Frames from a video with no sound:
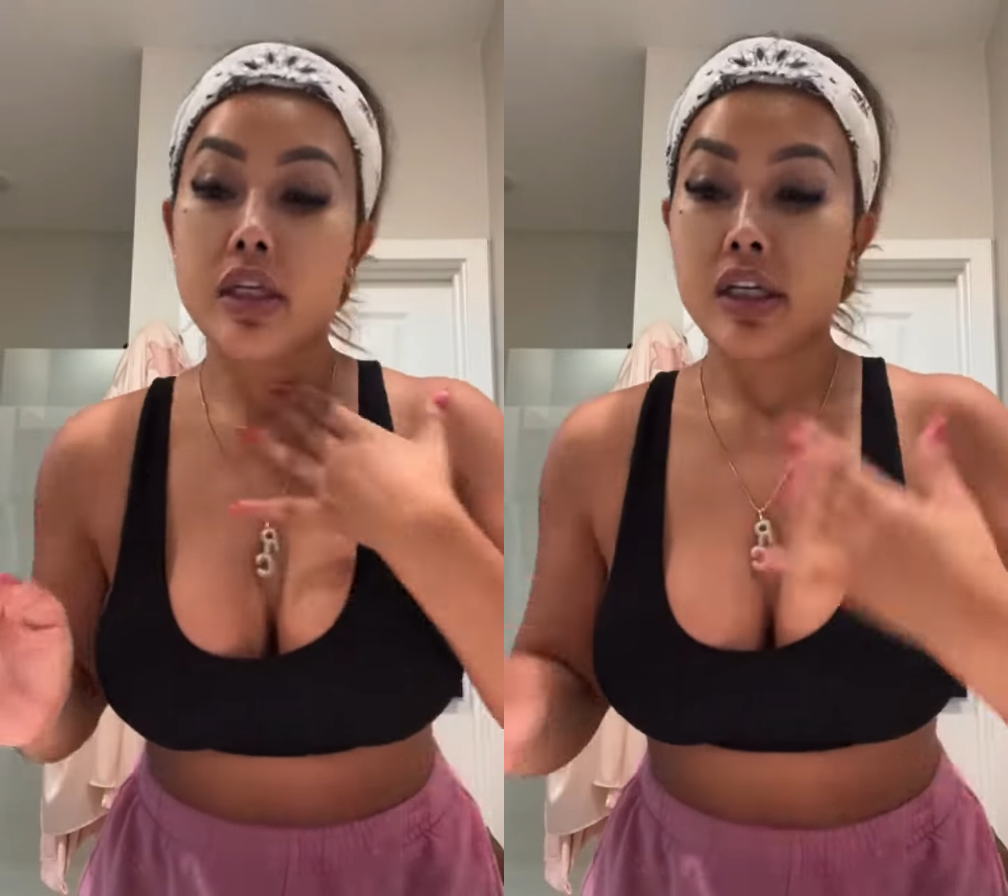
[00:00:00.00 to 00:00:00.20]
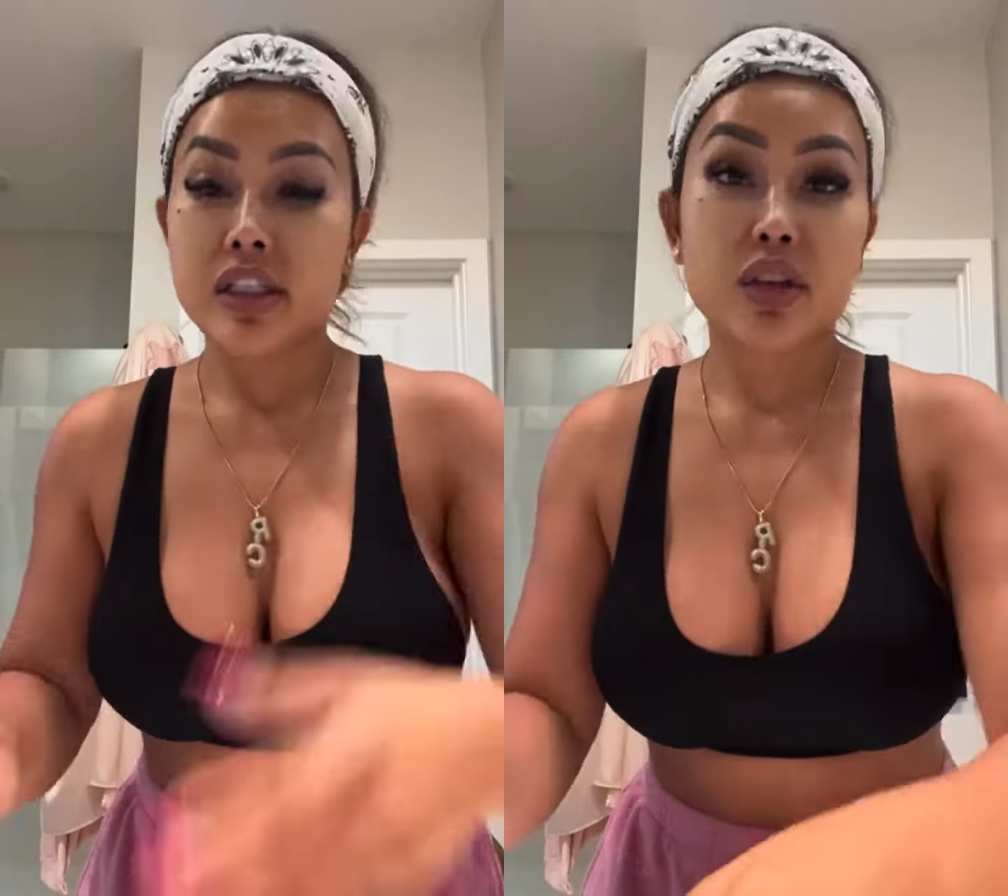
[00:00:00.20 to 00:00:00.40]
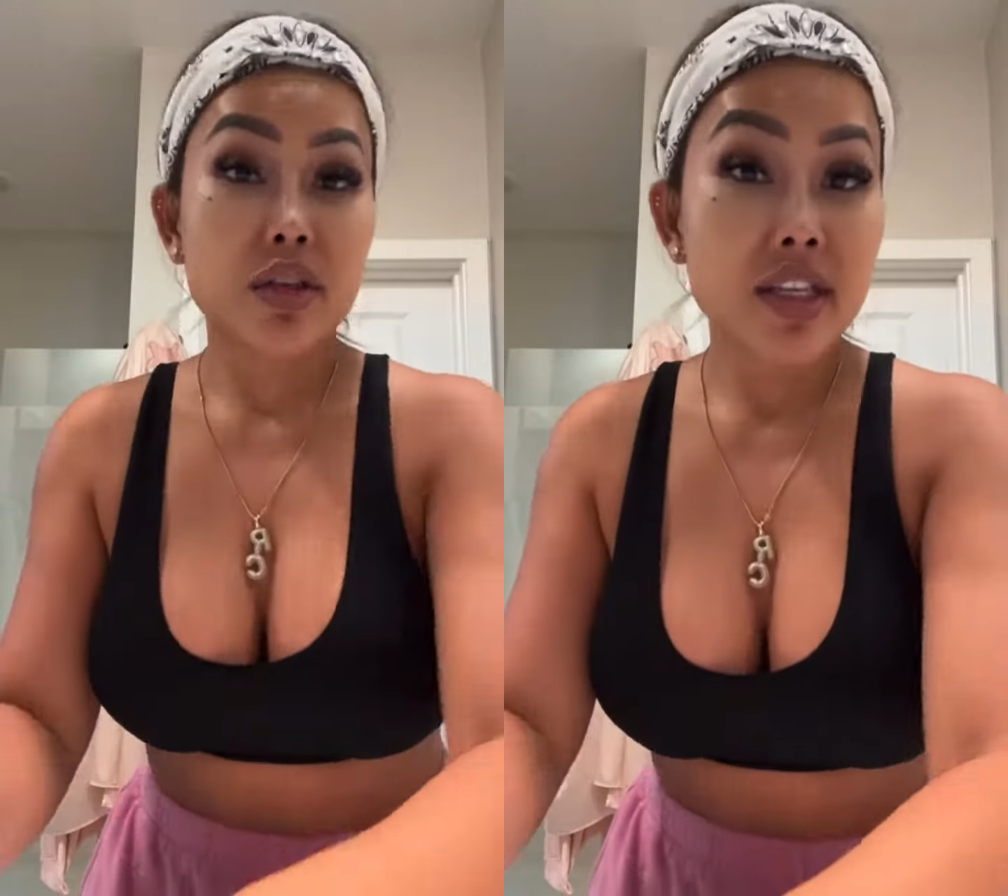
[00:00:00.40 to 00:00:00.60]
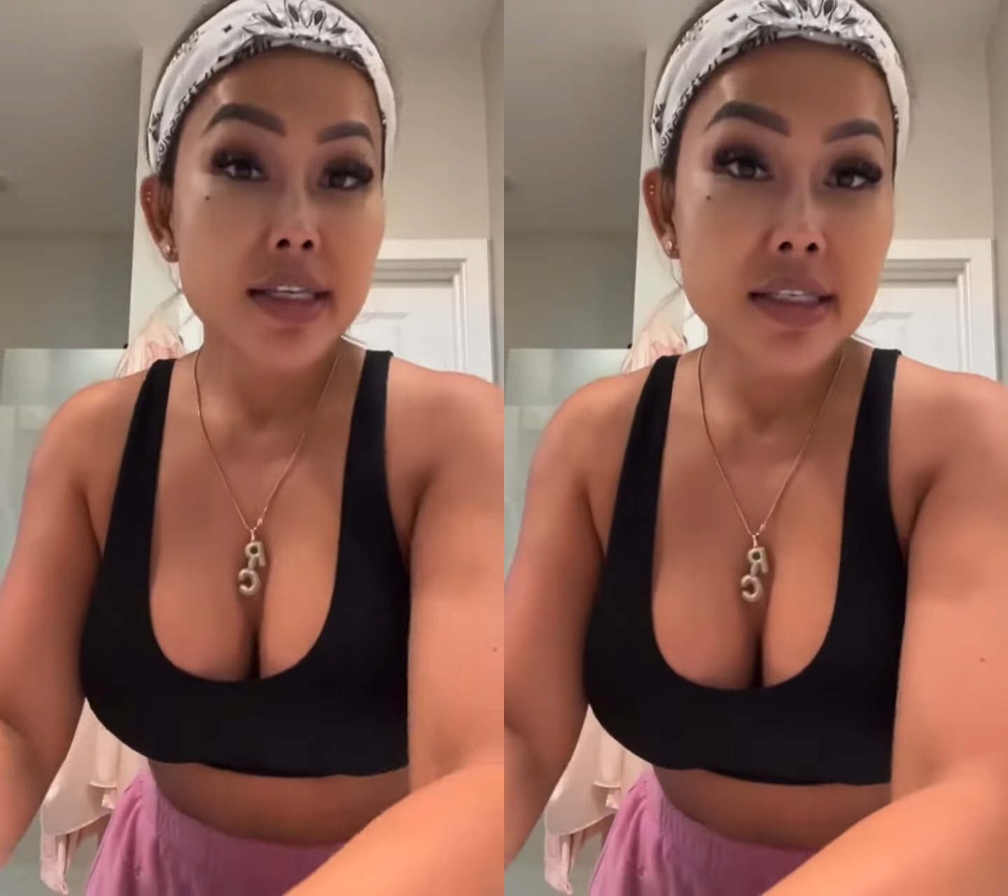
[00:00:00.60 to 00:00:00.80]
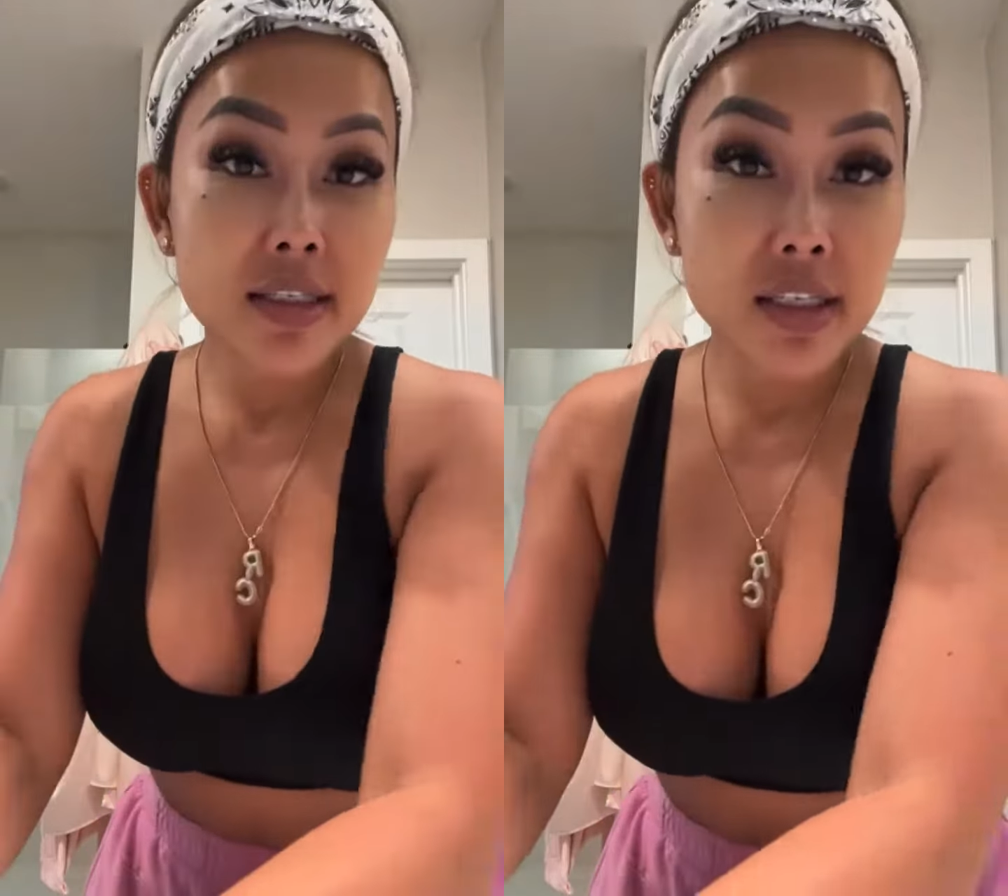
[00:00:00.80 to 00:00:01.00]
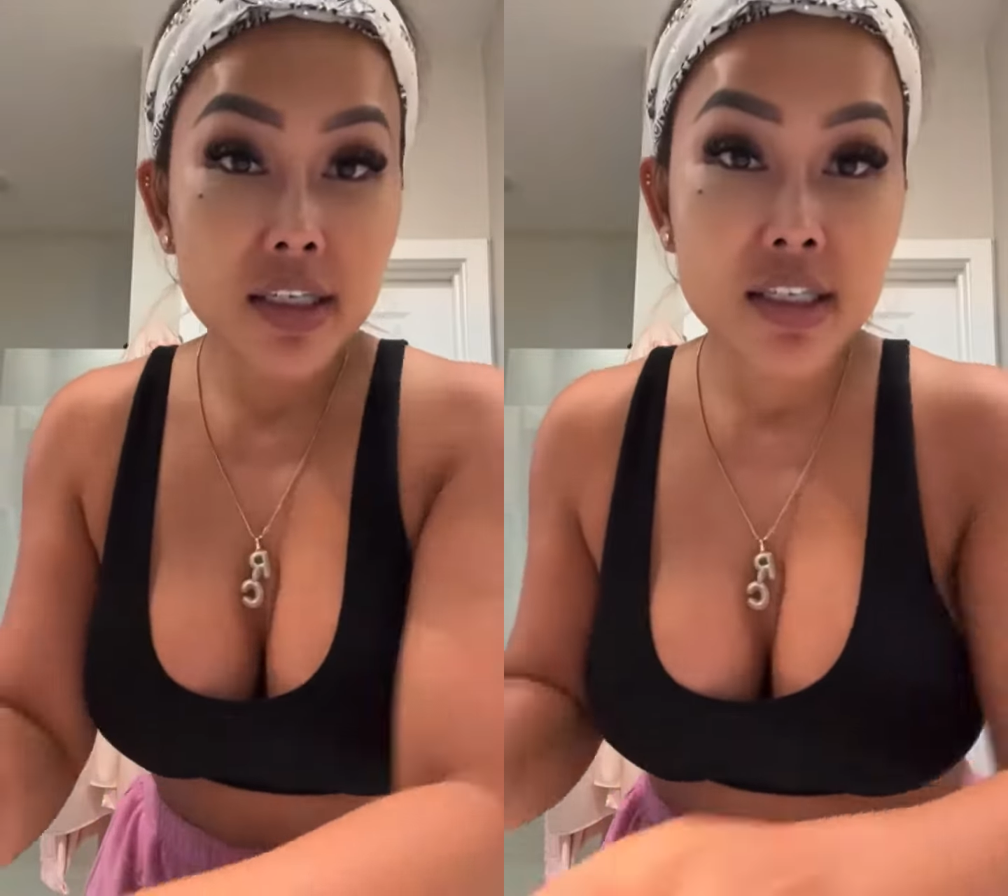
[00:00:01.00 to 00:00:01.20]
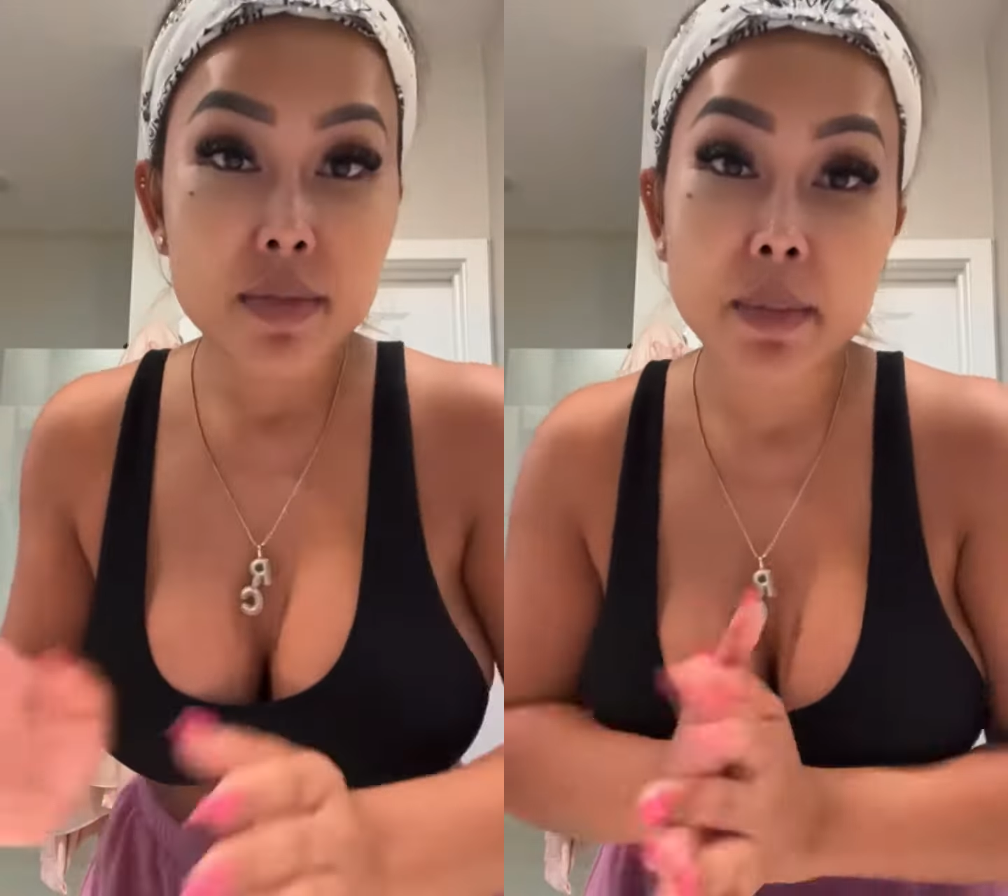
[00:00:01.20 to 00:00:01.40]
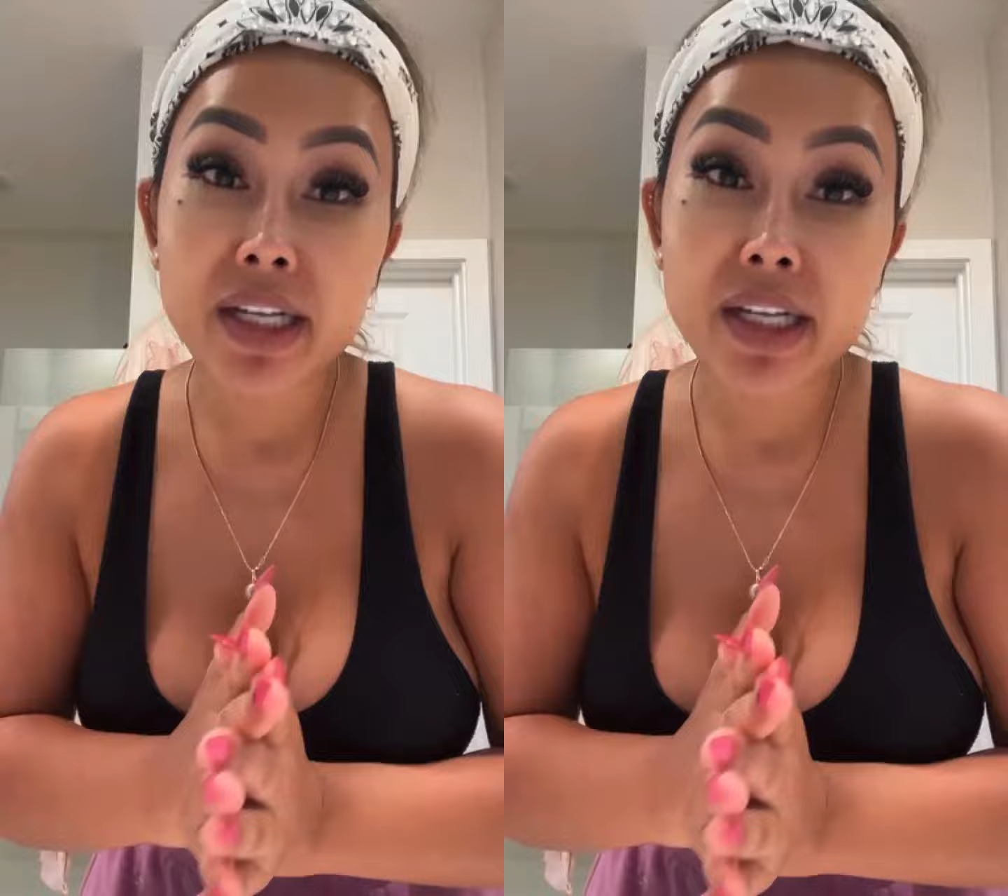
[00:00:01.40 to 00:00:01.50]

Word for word: So this is my